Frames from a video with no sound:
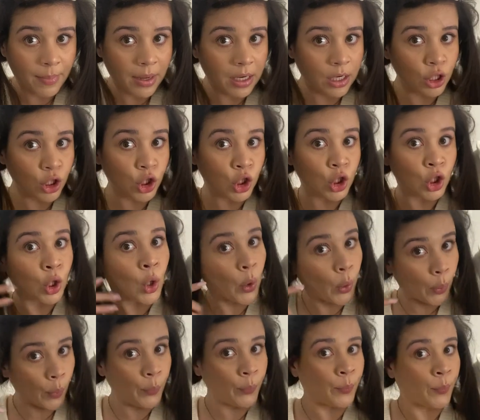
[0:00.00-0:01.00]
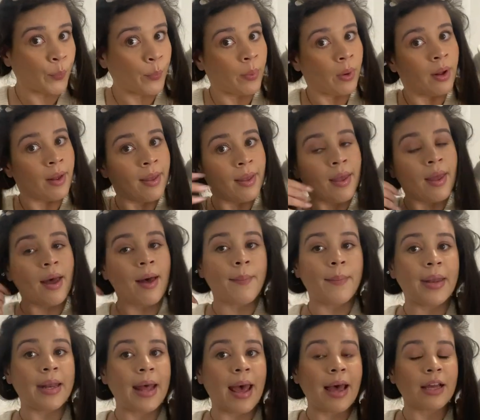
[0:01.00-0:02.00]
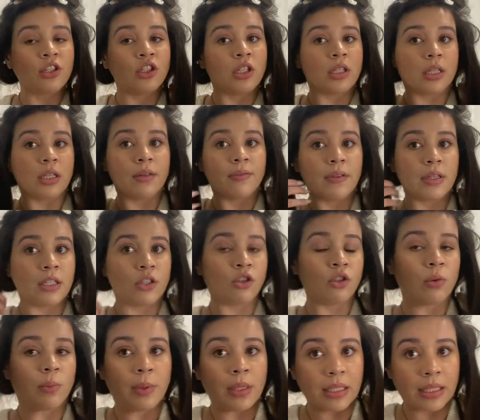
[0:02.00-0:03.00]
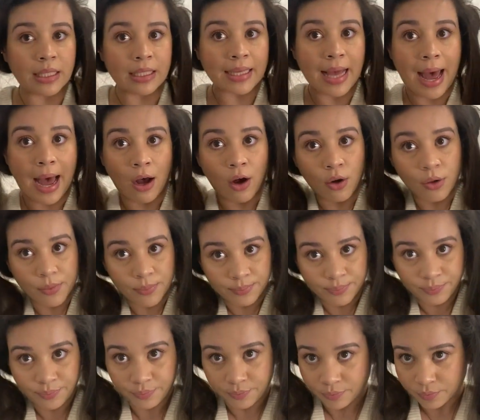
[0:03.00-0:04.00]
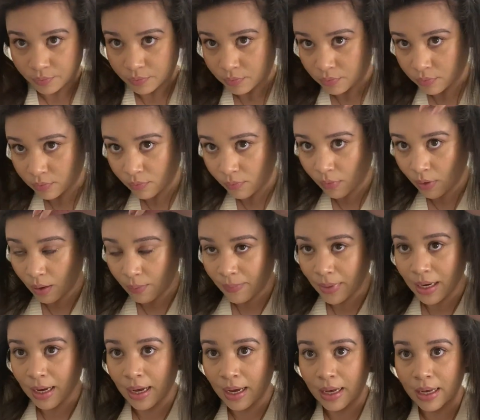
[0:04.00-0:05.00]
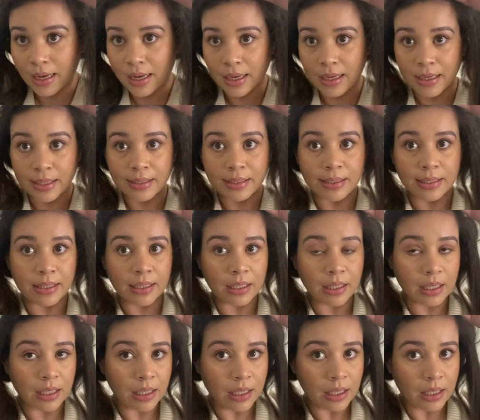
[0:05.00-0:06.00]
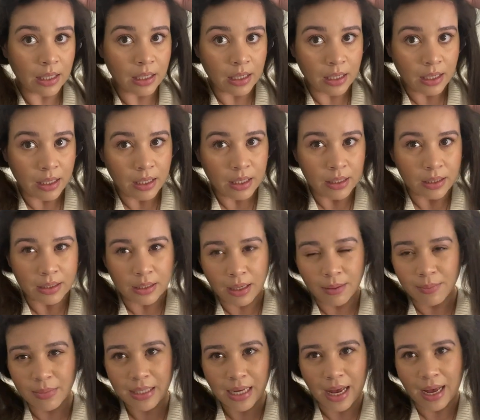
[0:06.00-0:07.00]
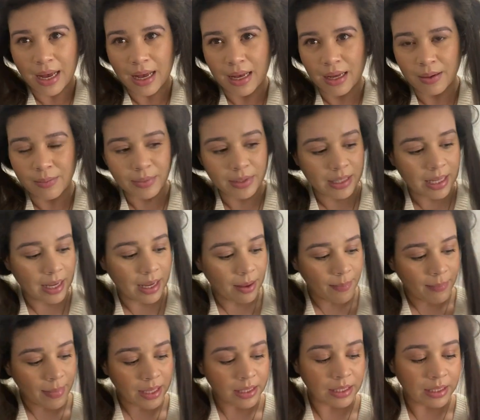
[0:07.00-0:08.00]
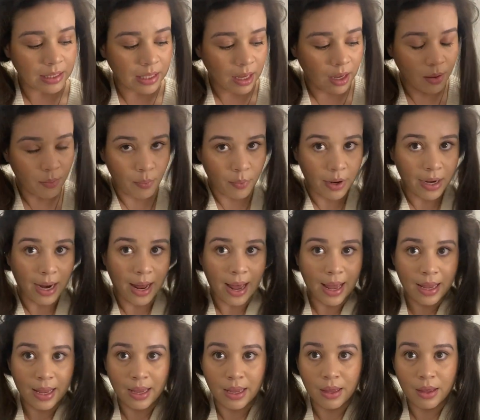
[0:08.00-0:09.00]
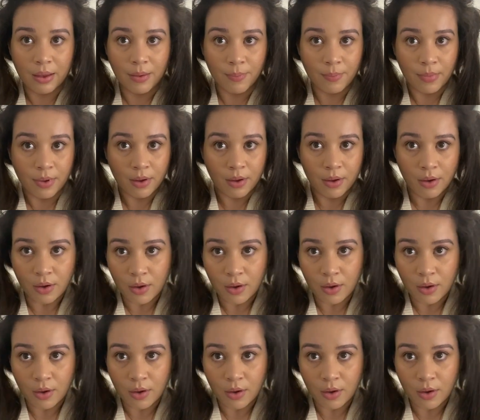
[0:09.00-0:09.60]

gonna do, I'm gonna actually leave these two pieces out because sometimes they get messed up when I am